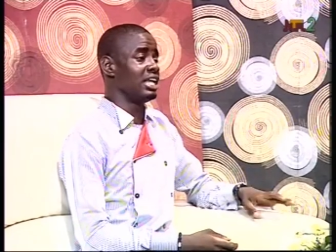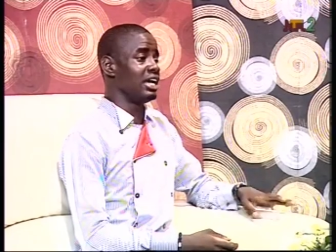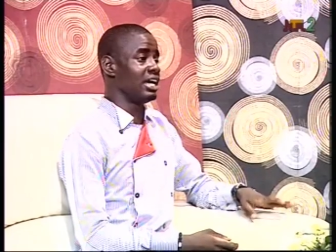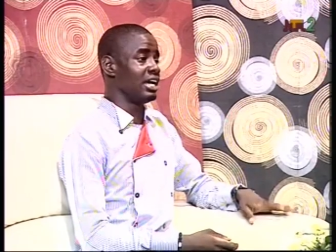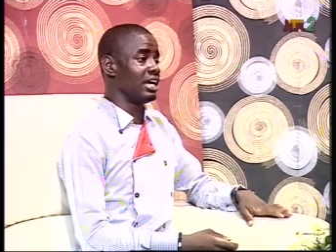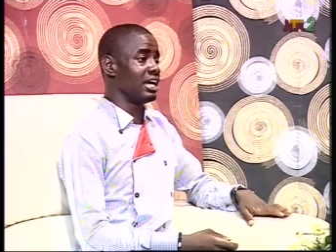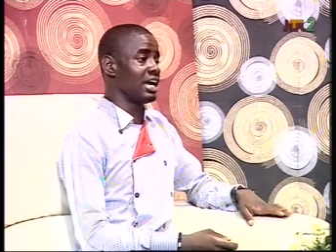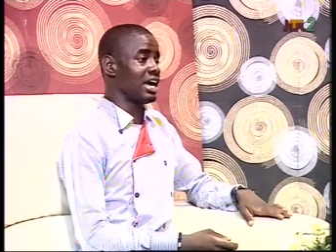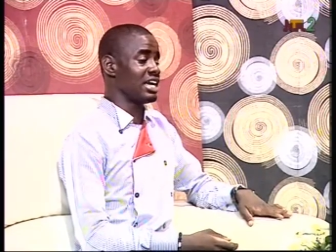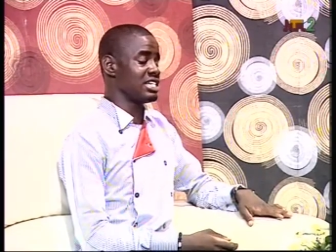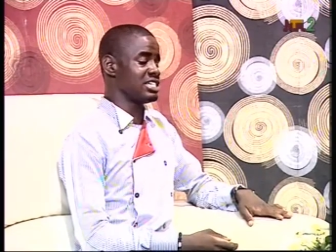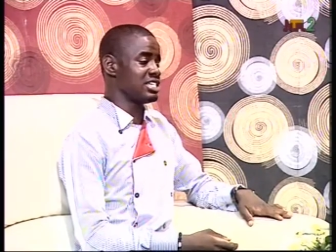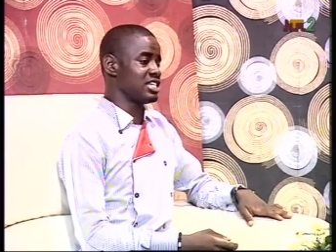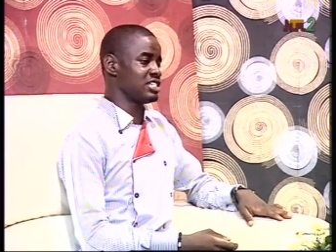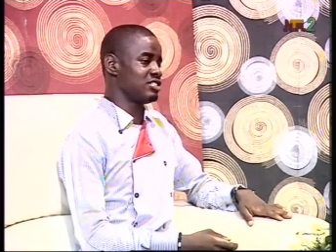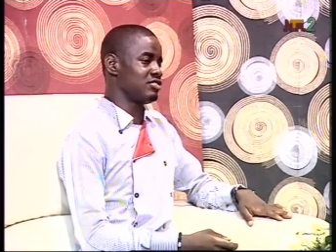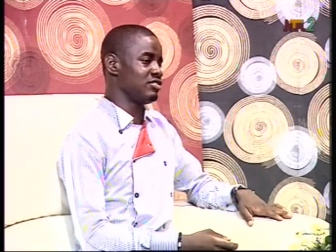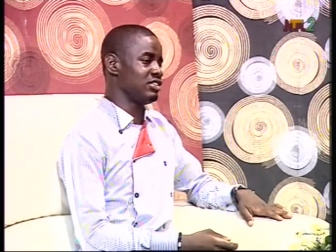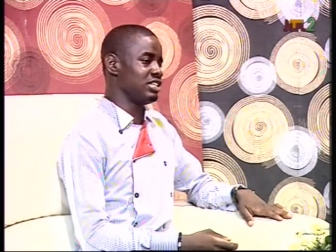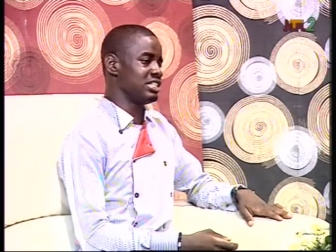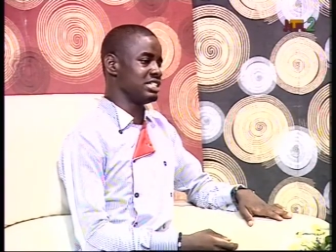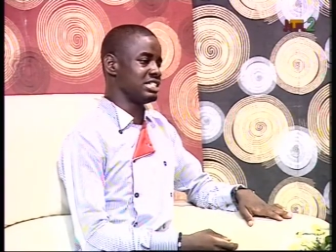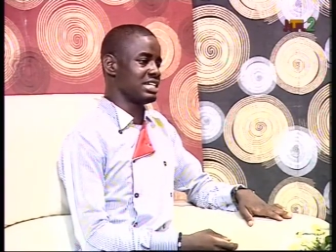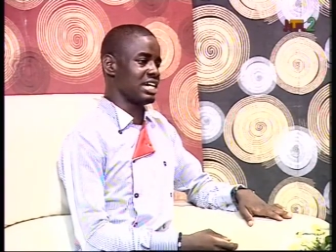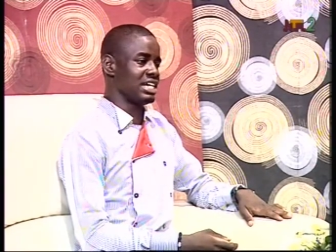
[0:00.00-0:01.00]
uh,
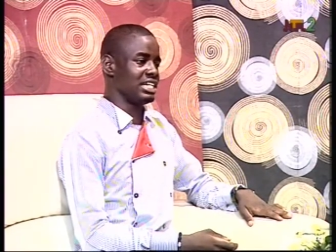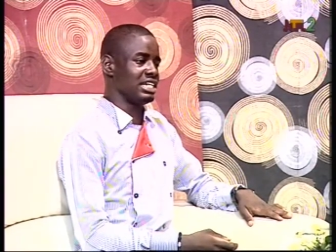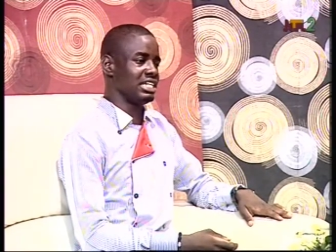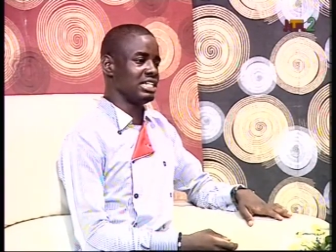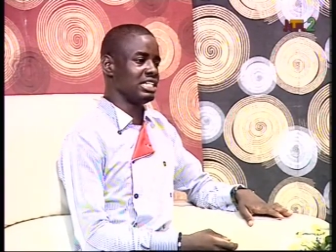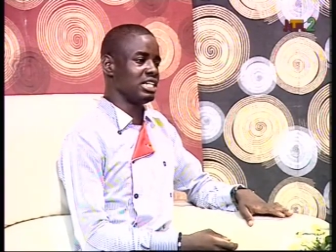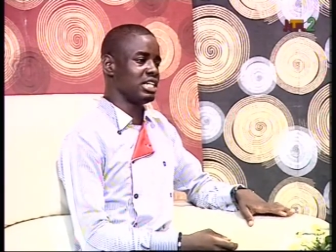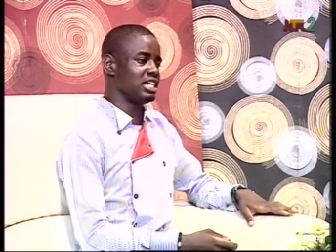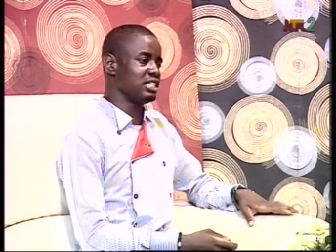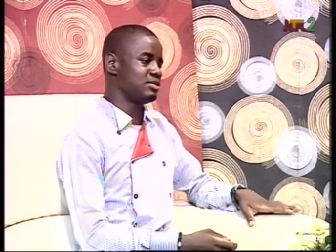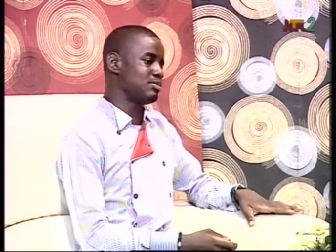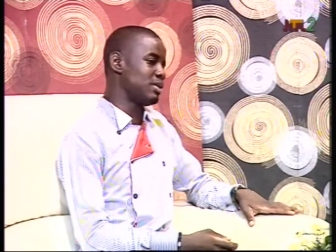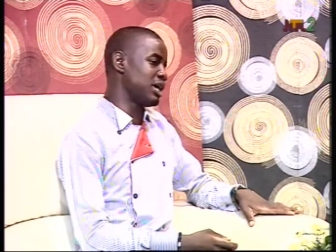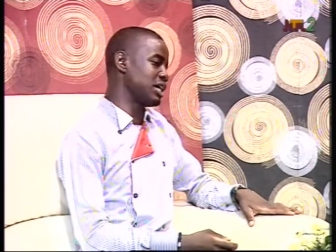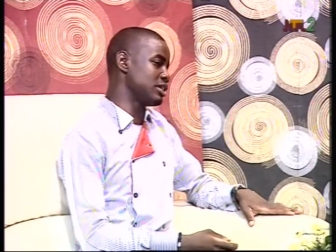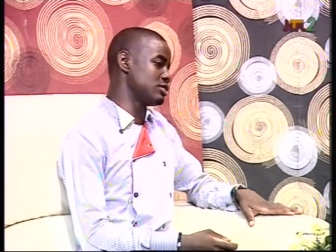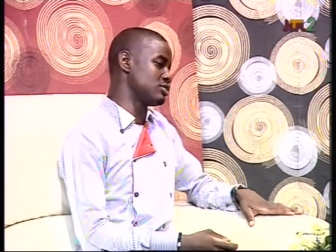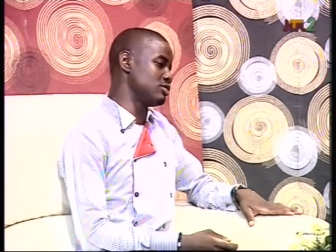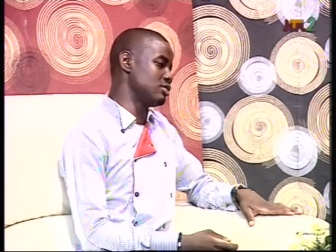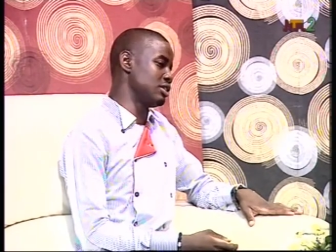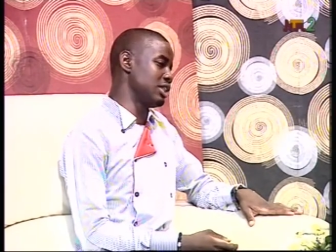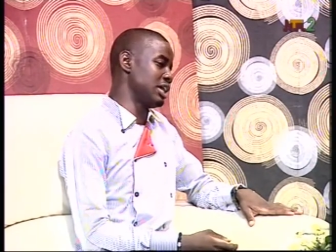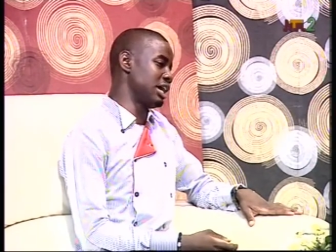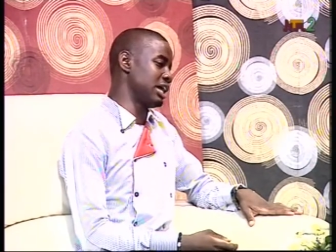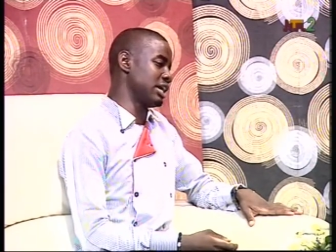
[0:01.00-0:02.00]
accessory designing dates back
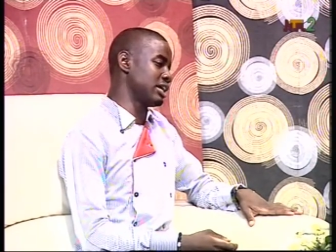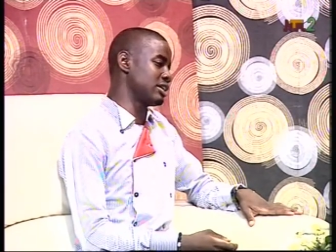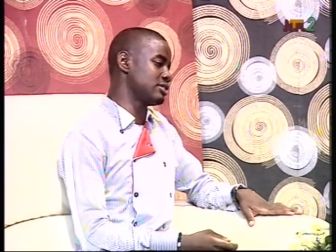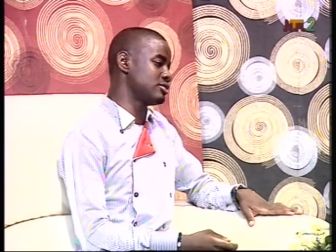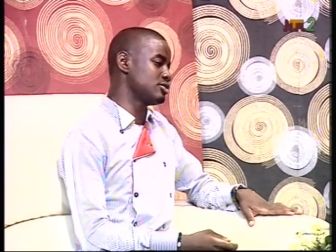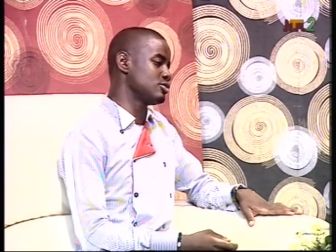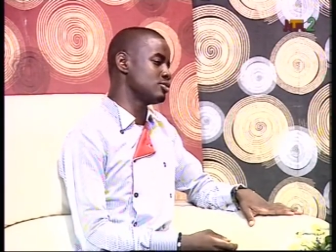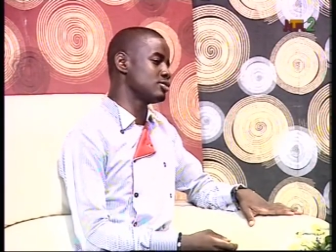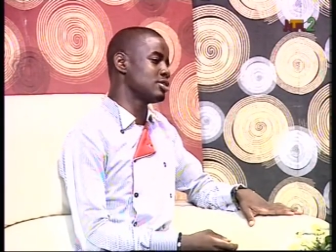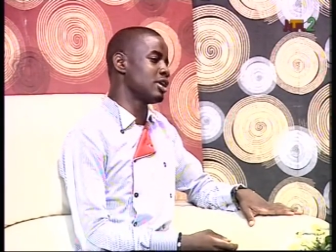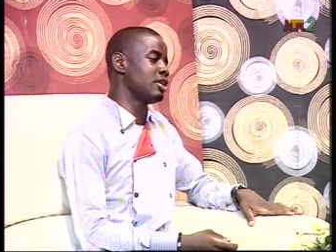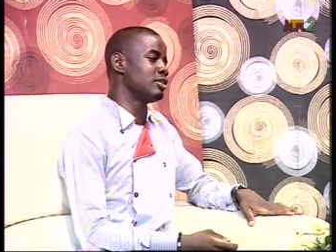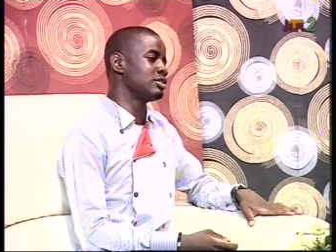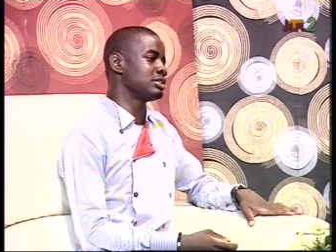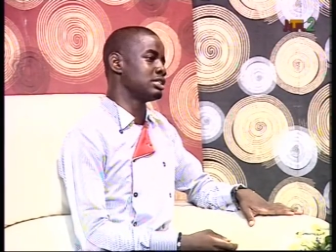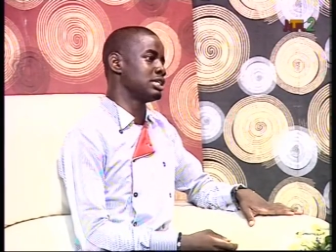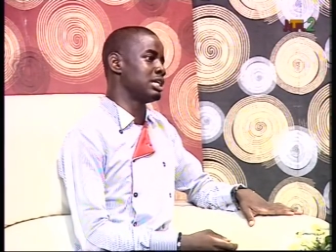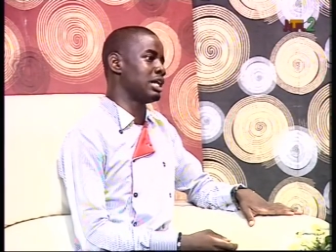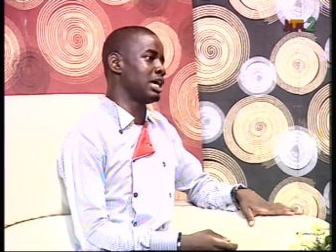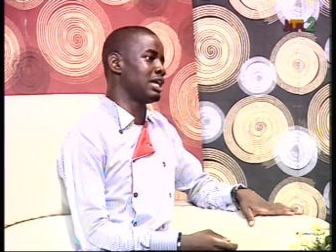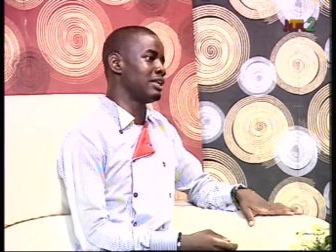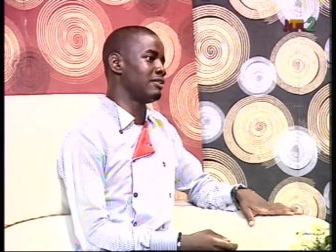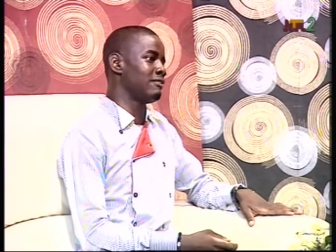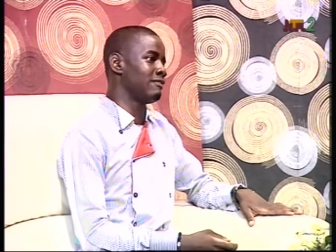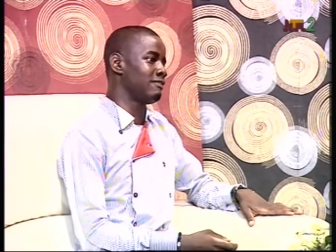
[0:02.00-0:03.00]
to like
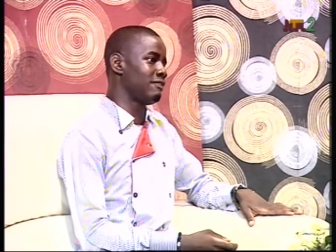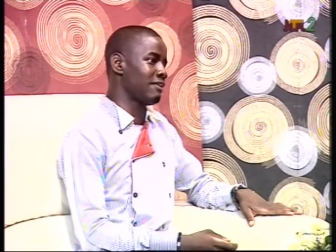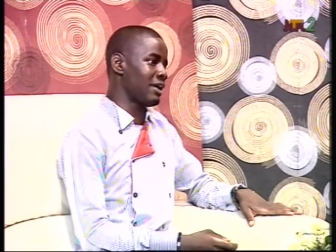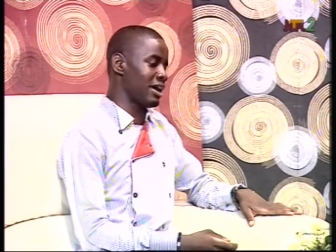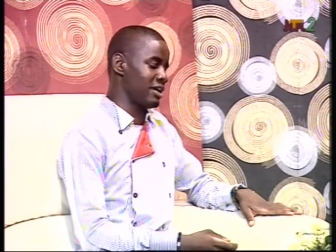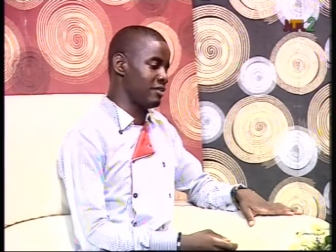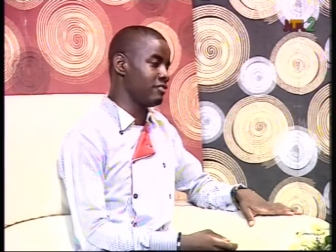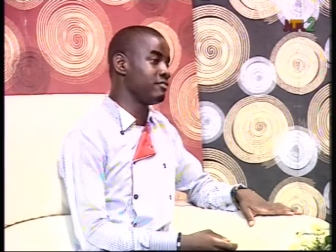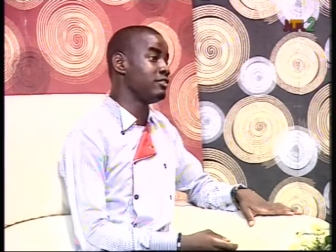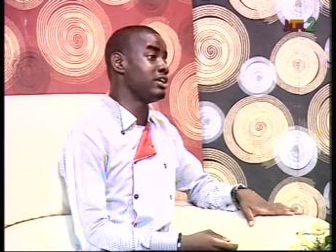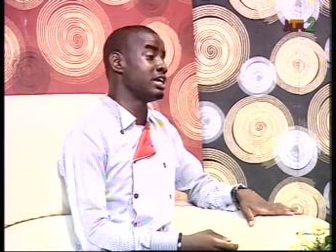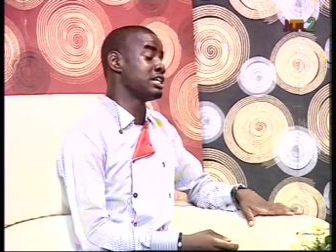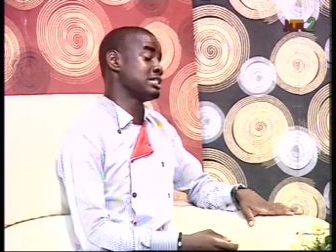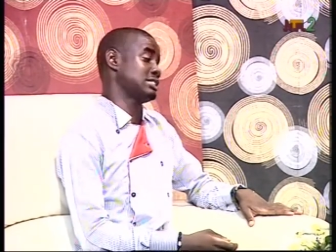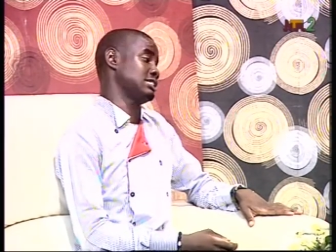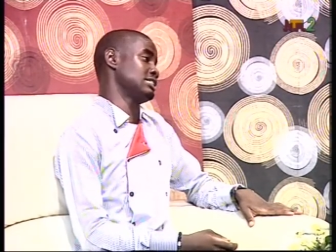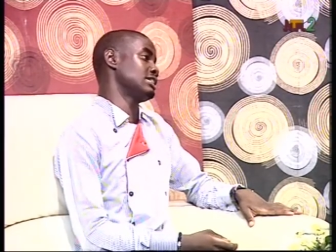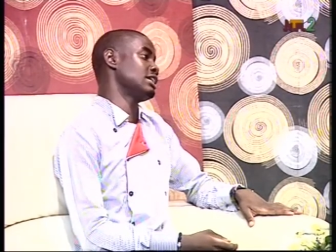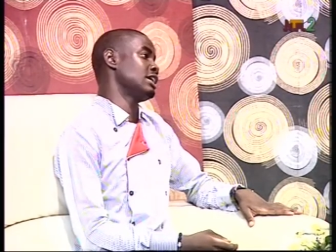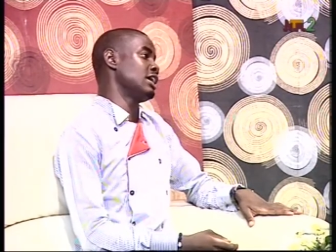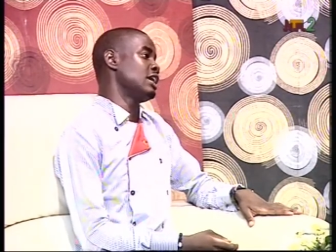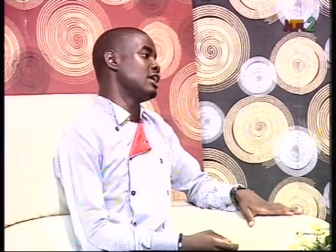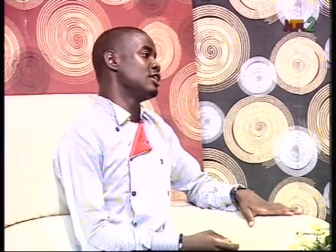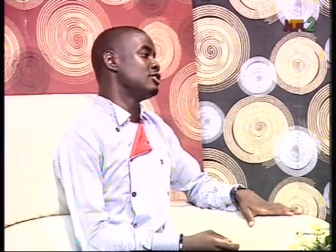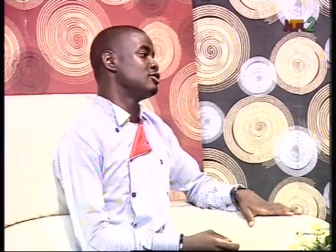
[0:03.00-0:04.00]
2005.
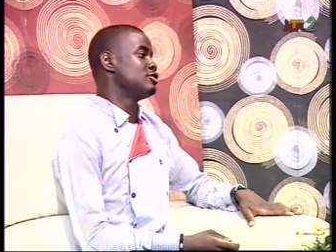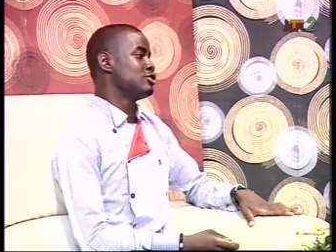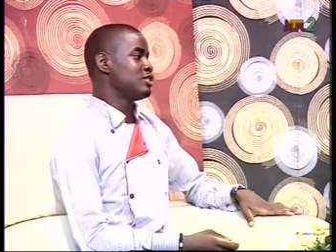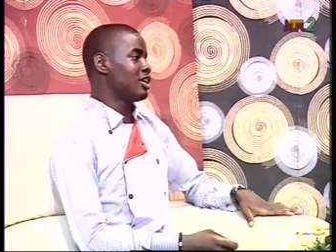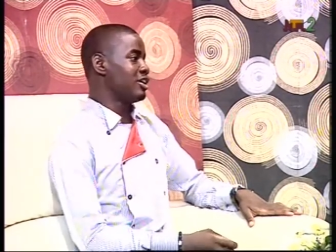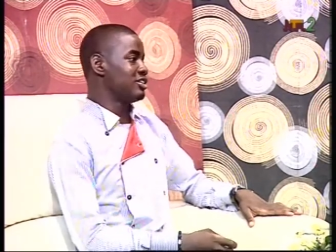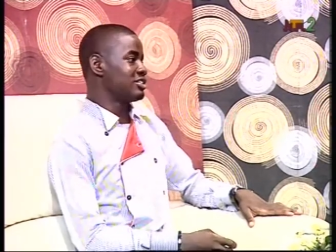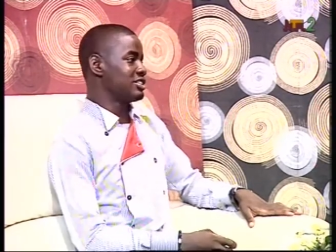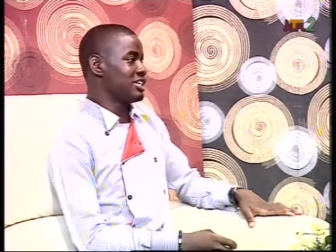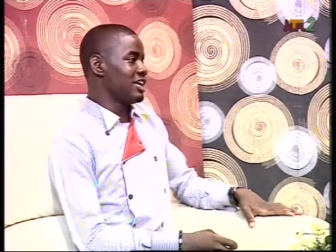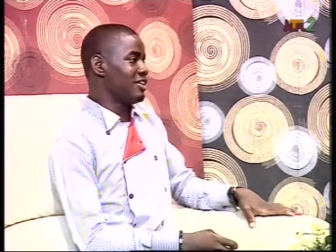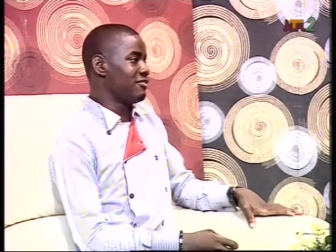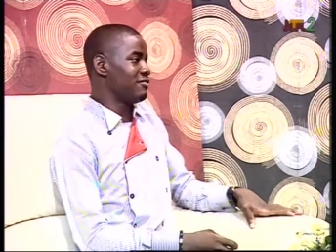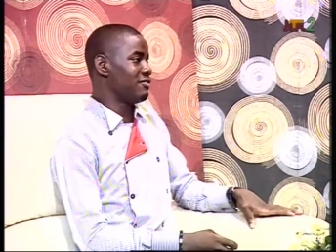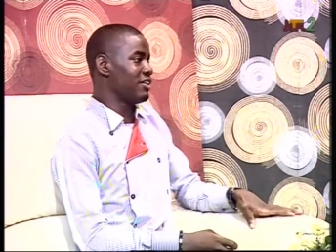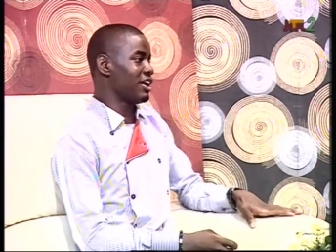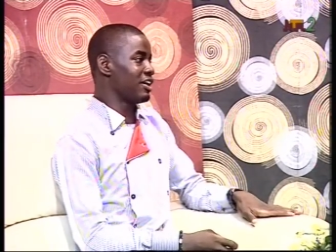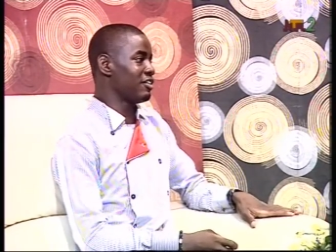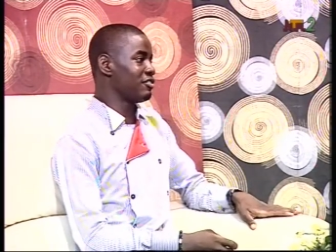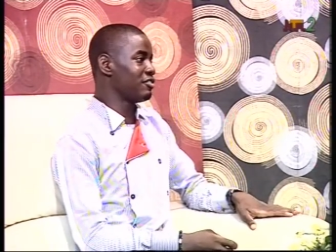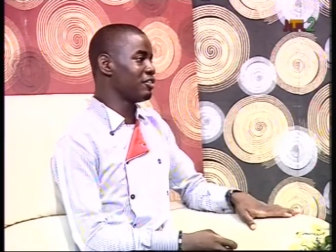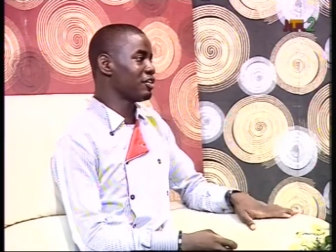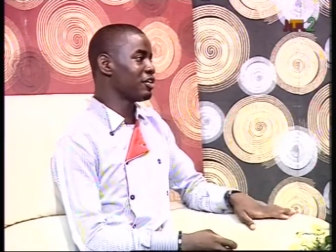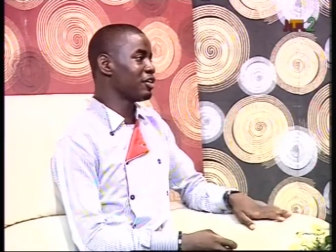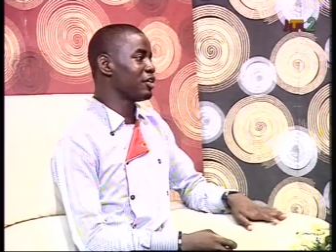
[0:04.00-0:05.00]
Yes, well, 2005. You, started, you
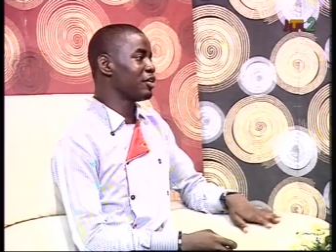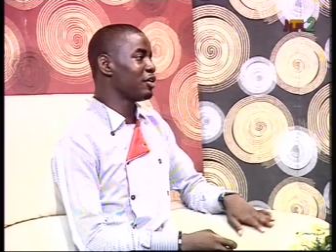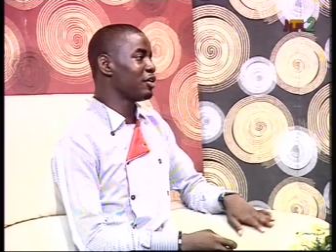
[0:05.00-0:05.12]
started out